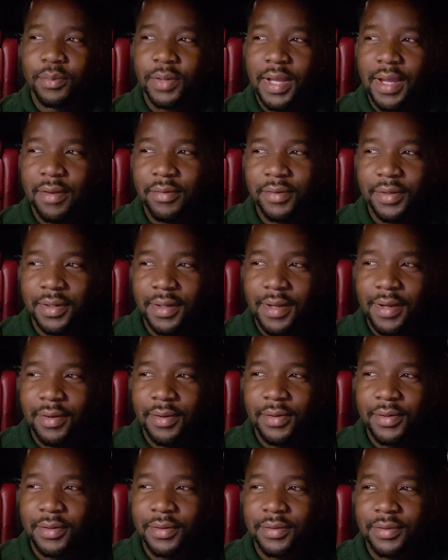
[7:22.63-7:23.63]
I'm laughing
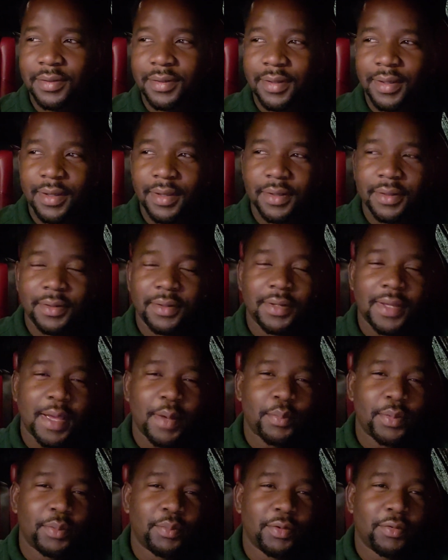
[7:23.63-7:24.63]
now because this
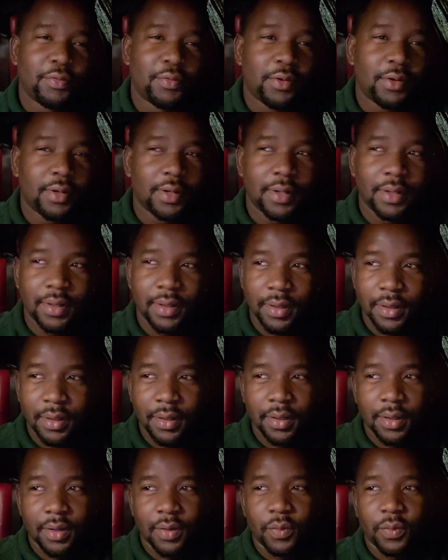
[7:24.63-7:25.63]
happened before.
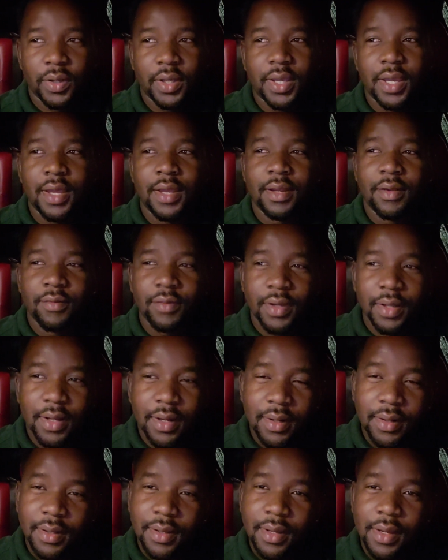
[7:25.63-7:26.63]
We can't even get
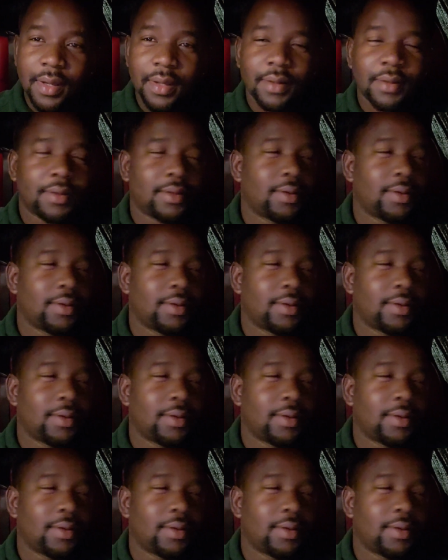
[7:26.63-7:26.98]
out the gate.